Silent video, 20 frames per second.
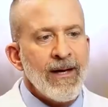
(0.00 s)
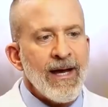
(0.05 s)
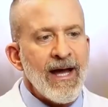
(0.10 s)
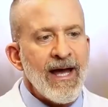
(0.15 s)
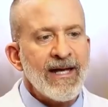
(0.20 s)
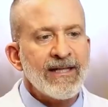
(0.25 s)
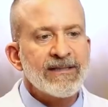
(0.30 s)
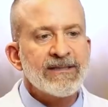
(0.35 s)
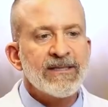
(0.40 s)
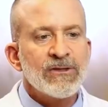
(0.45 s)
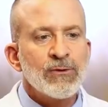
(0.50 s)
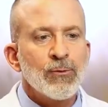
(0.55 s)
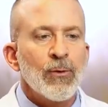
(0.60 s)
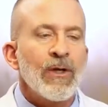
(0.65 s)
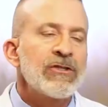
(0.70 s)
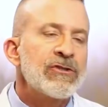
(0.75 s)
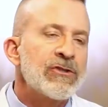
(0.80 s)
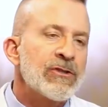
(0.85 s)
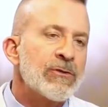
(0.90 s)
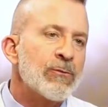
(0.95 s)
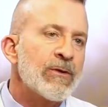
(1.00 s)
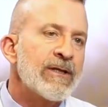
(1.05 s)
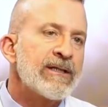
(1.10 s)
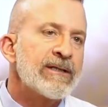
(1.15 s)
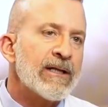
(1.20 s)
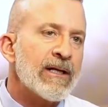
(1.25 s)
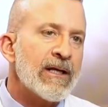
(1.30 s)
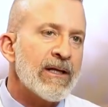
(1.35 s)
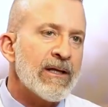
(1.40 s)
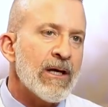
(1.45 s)
I had a situation
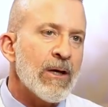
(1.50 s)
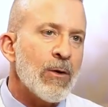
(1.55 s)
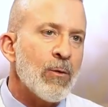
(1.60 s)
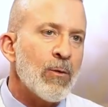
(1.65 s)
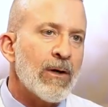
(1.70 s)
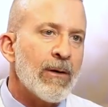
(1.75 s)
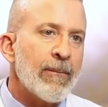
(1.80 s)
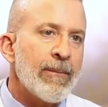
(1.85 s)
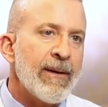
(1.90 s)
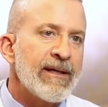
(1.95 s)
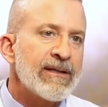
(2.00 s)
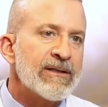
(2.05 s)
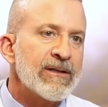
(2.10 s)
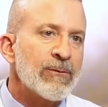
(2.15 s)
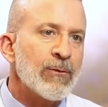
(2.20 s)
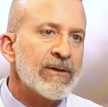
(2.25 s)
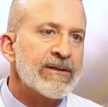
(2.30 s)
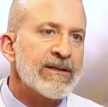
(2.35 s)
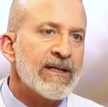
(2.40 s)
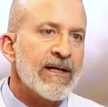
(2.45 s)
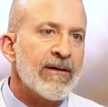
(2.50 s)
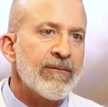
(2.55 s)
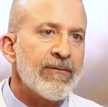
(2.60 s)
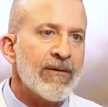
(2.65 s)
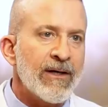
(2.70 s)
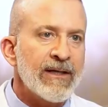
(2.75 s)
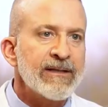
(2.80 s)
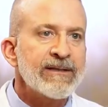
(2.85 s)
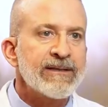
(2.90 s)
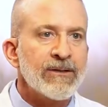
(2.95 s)
recently, though, where a patient was in a
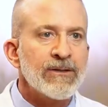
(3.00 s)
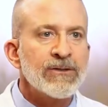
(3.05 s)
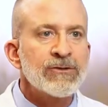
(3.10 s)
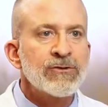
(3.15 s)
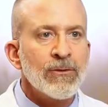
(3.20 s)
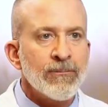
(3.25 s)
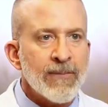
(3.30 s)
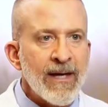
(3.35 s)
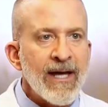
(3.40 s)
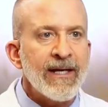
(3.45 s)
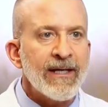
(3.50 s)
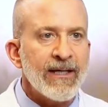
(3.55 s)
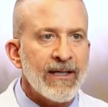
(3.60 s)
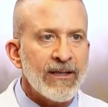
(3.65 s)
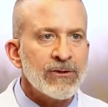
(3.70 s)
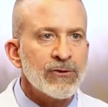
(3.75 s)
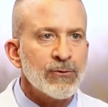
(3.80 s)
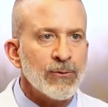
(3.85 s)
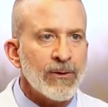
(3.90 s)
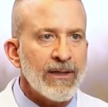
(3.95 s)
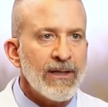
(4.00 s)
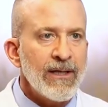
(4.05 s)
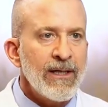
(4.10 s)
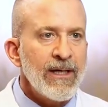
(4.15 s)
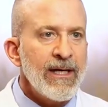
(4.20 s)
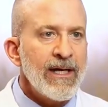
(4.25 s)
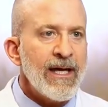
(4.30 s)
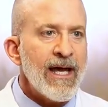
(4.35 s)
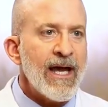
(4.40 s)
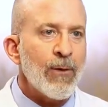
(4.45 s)
very serious traumatic injury
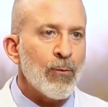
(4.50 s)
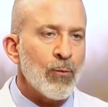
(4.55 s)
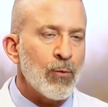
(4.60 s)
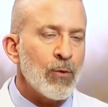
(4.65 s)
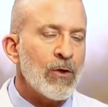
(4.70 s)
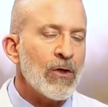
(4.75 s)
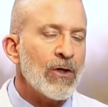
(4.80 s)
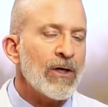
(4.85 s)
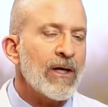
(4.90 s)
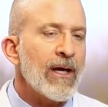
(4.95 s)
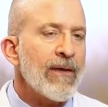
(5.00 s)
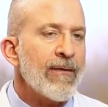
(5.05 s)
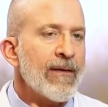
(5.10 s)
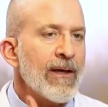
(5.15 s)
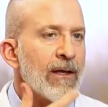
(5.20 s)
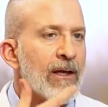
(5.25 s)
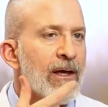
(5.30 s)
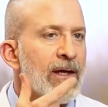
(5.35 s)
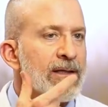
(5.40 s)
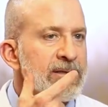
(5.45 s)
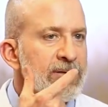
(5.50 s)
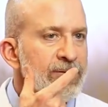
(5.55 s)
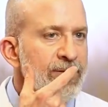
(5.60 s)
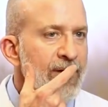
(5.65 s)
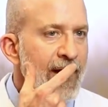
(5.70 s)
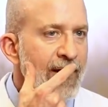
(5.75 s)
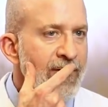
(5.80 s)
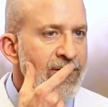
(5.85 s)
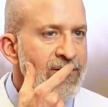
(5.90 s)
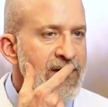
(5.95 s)
at work, and they lost
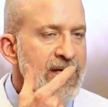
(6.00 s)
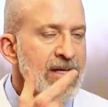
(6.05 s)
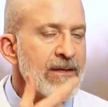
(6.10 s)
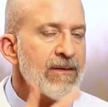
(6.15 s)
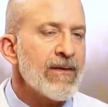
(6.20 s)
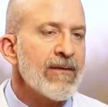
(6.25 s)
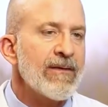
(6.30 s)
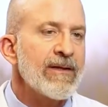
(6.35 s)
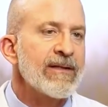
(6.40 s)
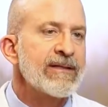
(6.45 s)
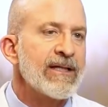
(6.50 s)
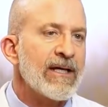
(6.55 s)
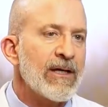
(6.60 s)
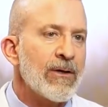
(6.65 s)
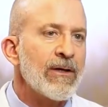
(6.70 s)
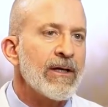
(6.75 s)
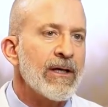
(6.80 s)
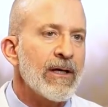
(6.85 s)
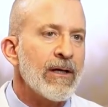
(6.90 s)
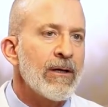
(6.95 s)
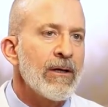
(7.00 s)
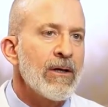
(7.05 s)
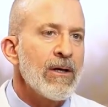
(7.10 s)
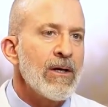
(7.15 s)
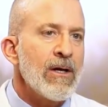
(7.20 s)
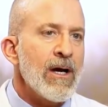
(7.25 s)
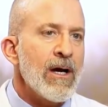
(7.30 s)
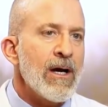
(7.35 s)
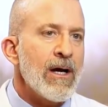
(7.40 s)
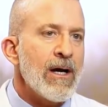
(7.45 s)
5 teeth in this area,
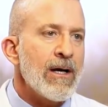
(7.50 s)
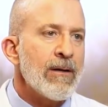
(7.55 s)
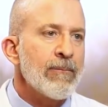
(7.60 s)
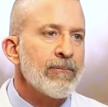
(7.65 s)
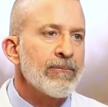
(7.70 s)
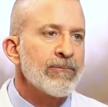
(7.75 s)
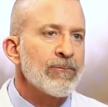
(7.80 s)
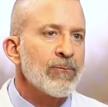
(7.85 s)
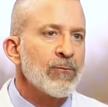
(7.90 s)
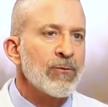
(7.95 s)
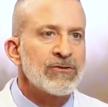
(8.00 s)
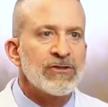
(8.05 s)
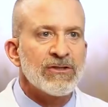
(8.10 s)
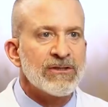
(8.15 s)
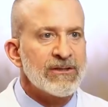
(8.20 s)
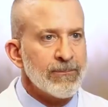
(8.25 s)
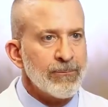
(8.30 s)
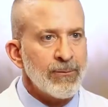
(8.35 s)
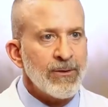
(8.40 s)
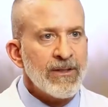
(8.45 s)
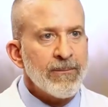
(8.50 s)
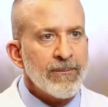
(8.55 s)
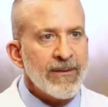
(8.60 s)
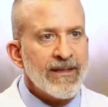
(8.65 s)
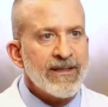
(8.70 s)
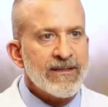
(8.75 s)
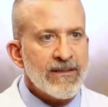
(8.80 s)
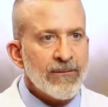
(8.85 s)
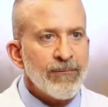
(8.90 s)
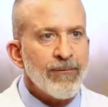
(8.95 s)
which is a pretty
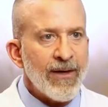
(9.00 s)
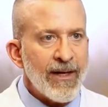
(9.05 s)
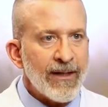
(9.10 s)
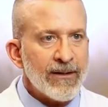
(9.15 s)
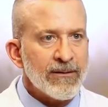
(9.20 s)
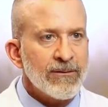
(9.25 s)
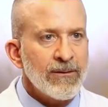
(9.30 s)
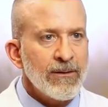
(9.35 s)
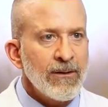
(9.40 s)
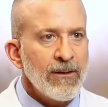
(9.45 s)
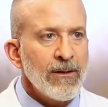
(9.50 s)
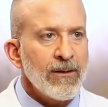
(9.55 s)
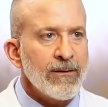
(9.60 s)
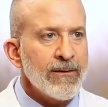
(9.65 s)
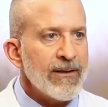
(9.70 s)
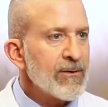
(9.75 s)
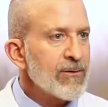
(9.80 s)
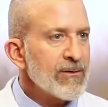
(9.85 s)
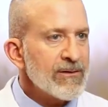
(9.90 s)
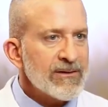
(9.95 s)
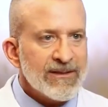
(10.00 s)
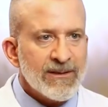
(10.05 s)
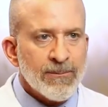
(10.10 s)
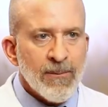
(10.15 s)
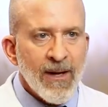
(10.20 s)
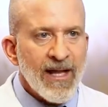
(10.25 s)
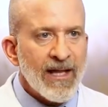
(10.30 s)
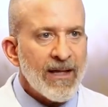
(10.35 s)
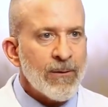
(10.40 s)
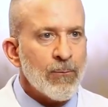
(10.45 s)
big defect. They couldn't
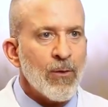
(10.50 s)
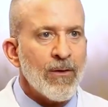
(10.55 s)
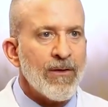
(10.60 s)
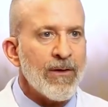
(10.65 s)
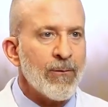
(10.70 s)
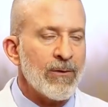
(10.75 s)
smile anymore.